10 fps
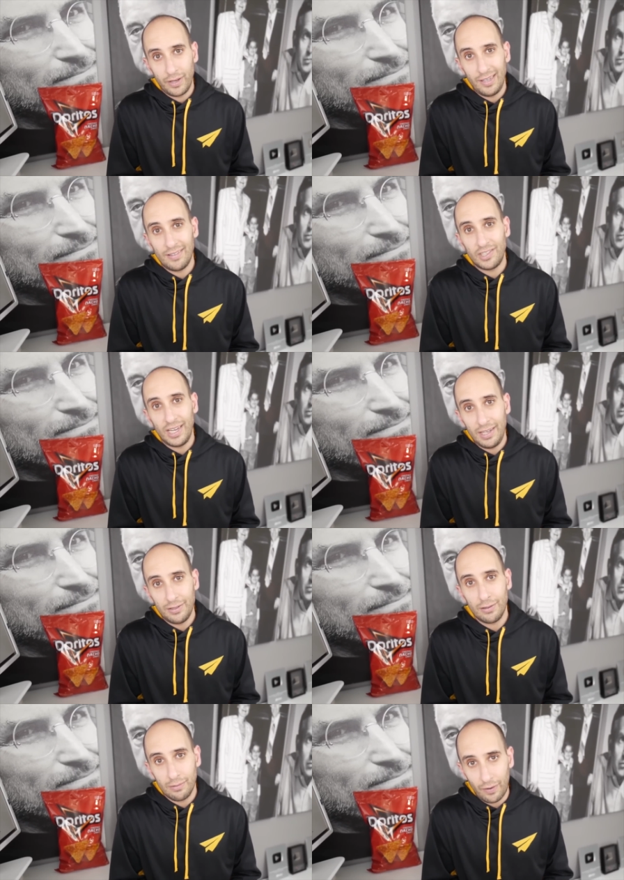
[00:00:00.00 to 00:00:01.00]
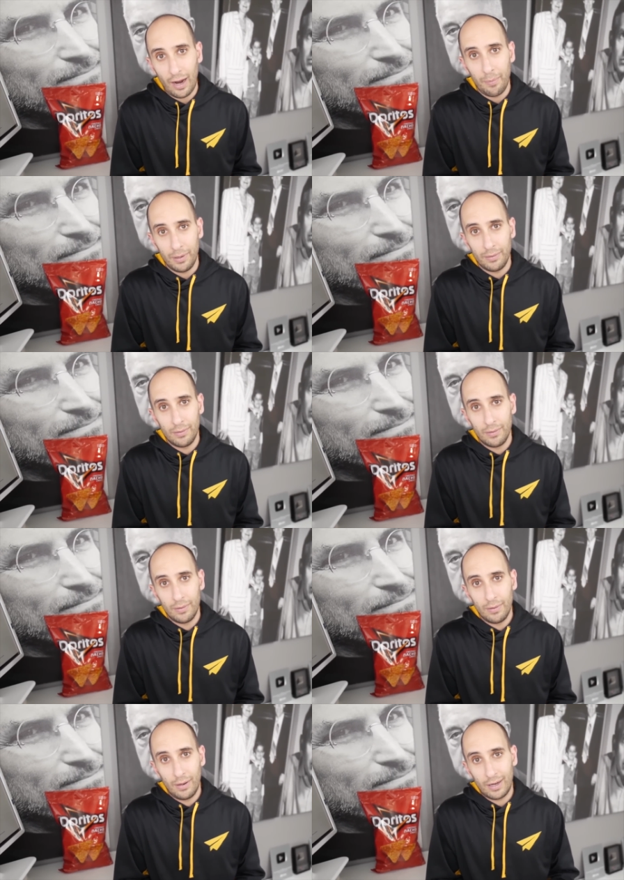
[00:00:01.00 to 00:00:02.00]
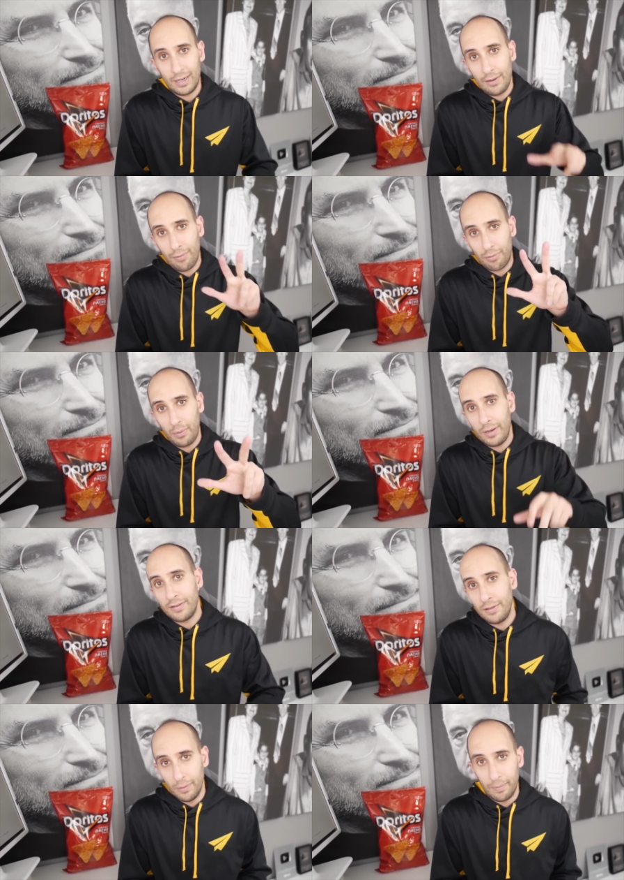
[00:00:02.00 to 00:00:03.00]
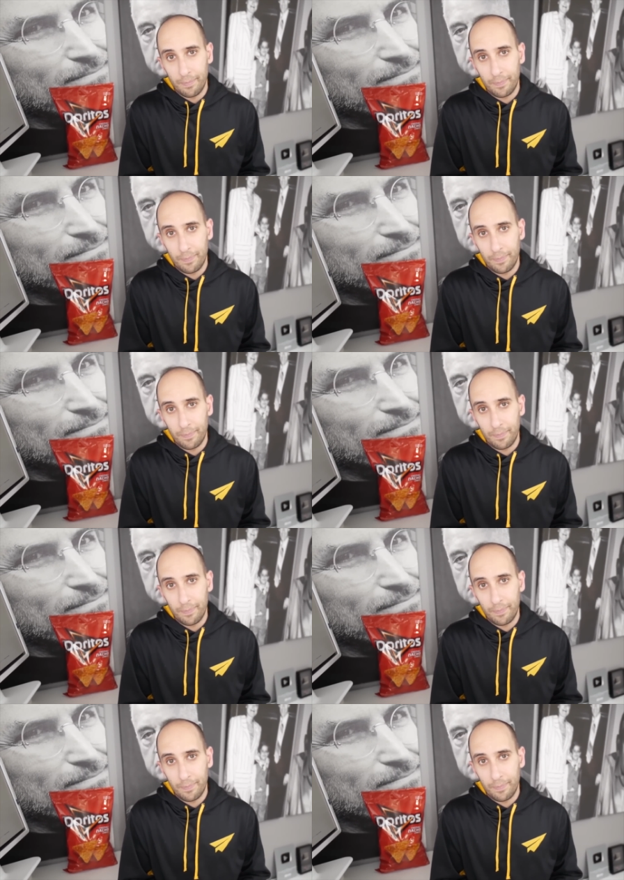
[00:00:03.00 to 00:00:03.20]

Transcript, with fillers: You need to change your environment. I'm gonna give you three ways to do it.